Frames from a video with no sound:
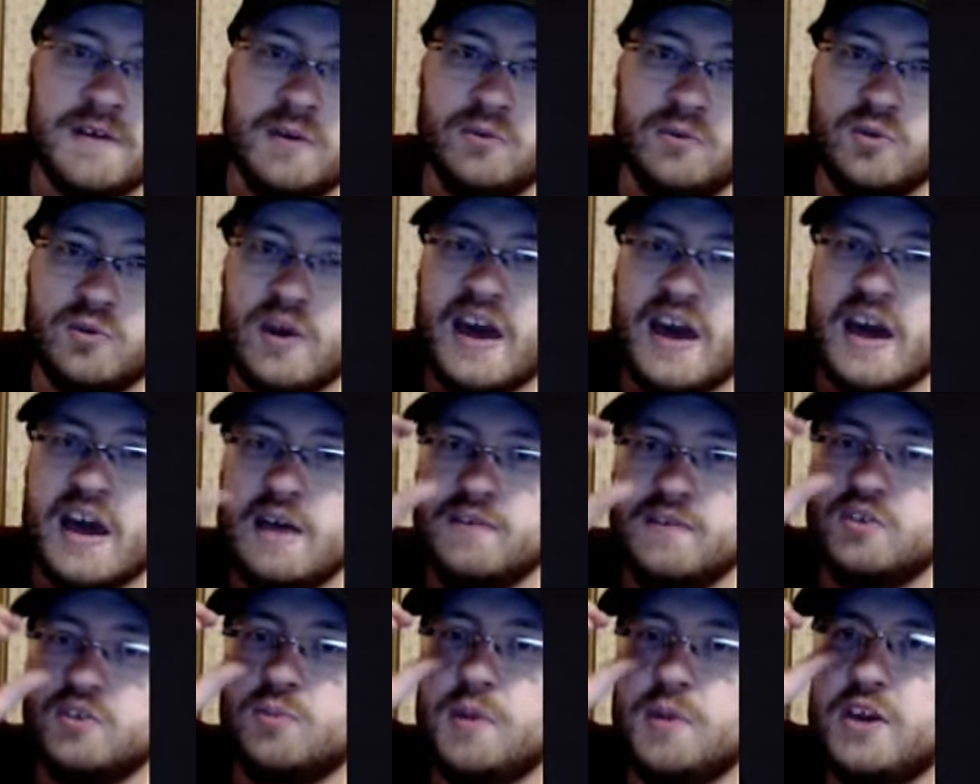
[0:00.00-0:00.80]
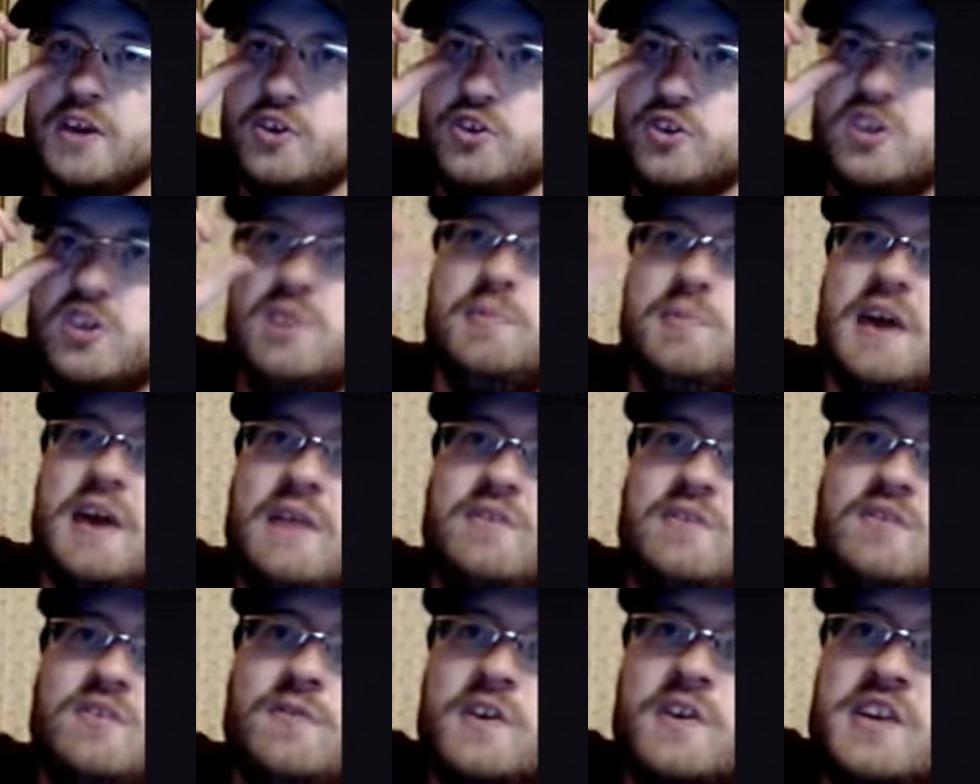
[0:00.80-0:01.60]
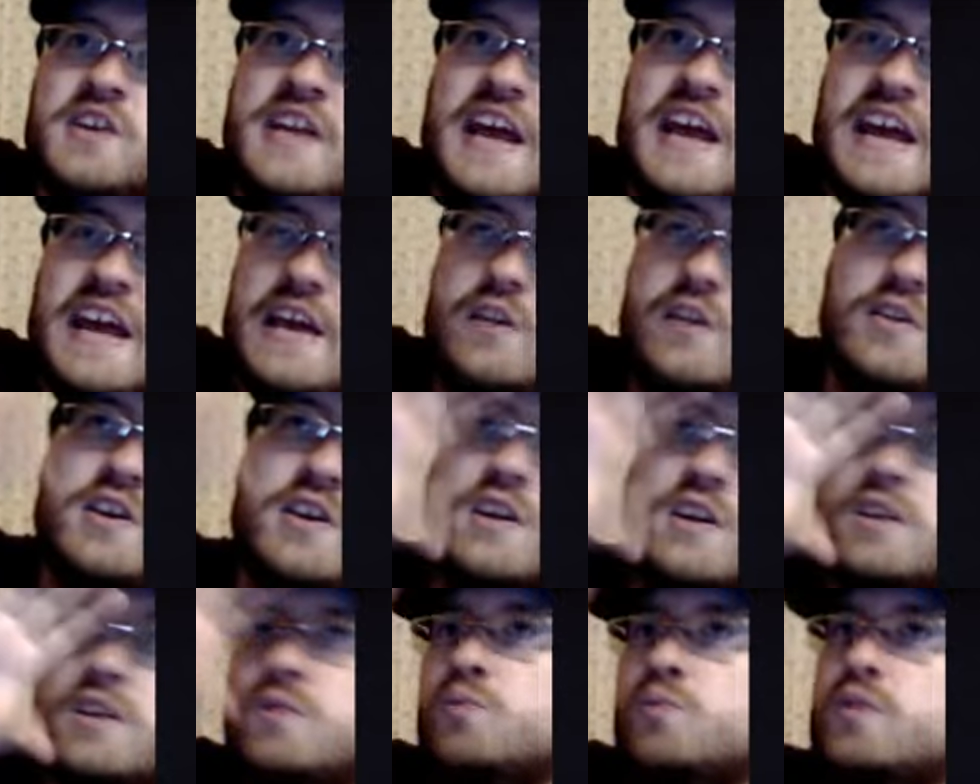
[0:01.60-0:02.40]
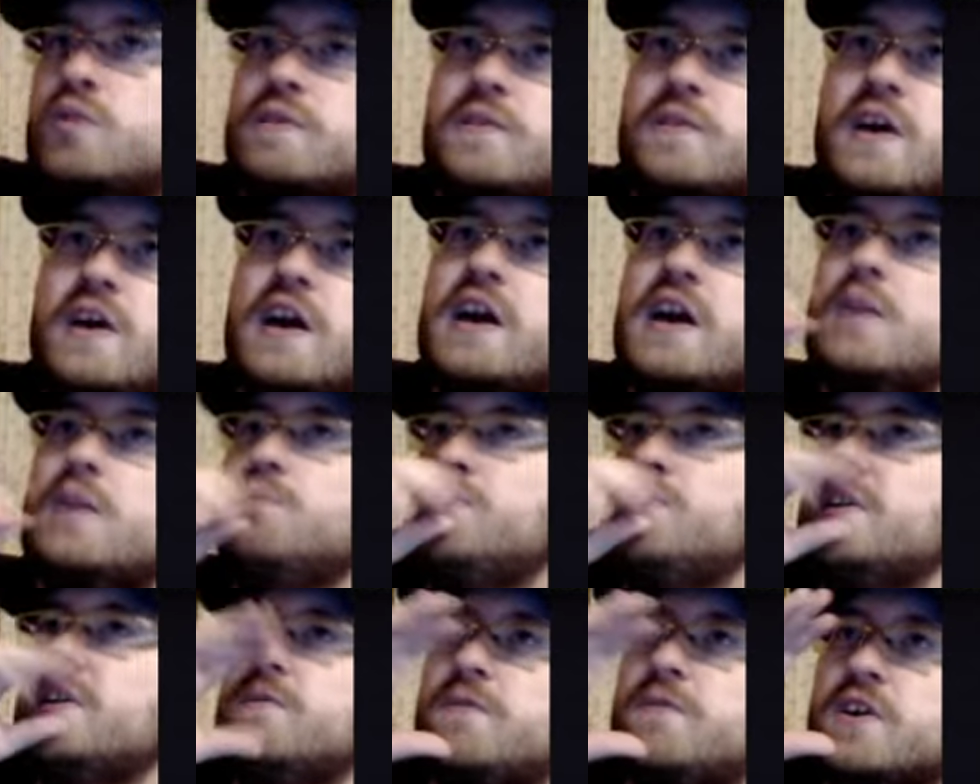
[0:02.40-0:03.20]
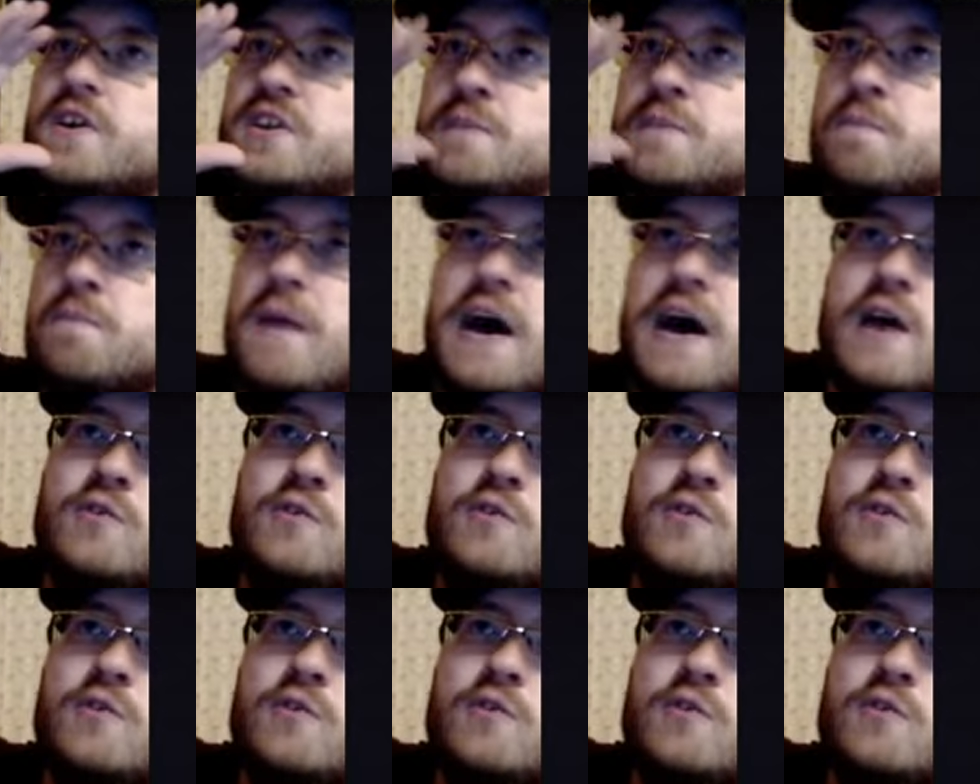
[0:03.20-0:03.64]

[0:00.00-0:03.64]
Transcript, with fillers: So I have a spaceship, have this fucking alien with big fucking mouth.